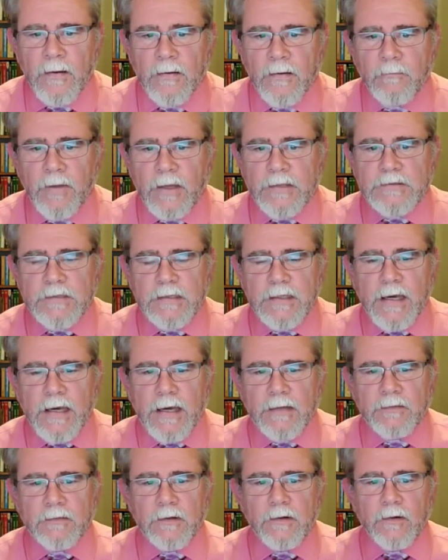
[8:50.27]
Betsy
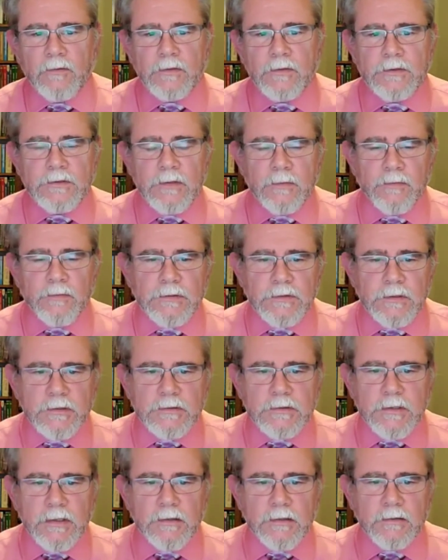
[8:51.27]
died there on December
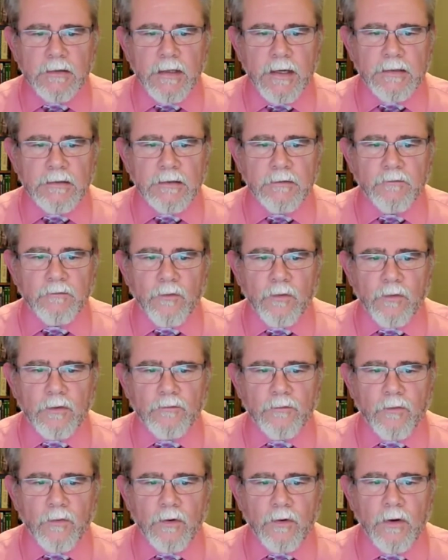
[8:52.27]
16,
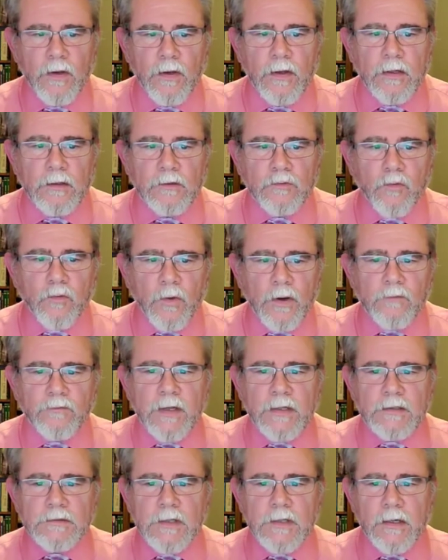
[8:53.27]
1944. 12
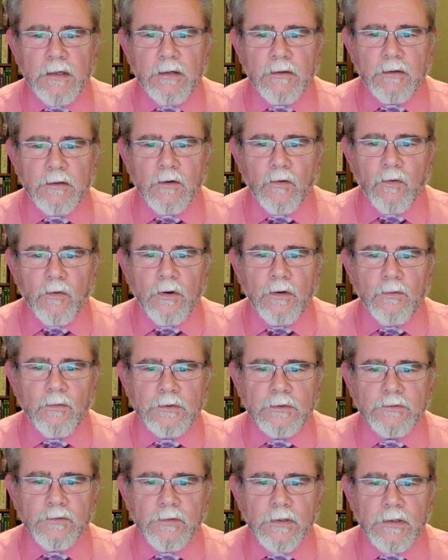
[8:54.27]
days later, Corrie
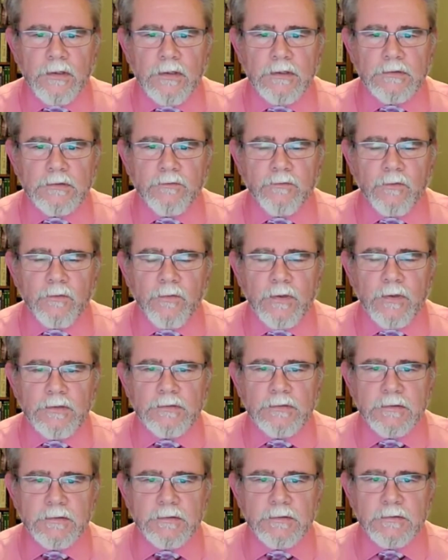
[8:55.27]
was released for
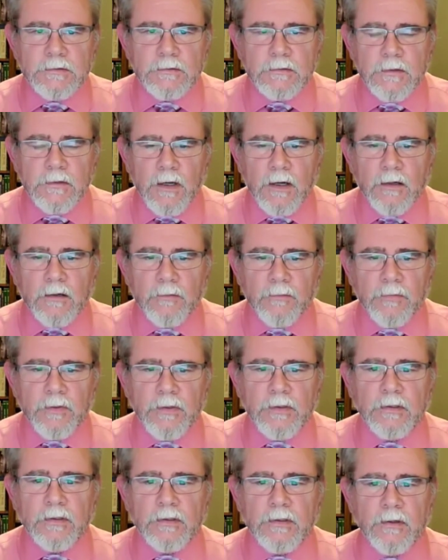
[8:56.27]
reasons not
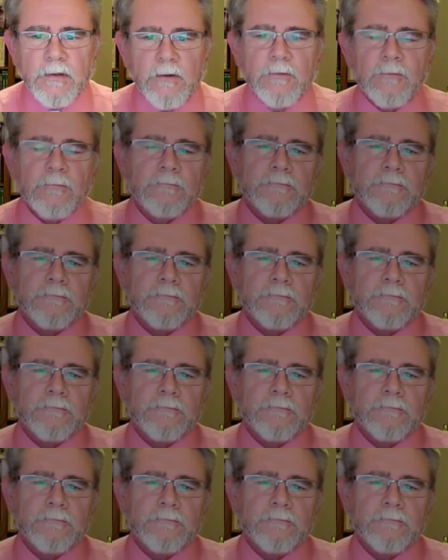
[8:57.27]
completely known.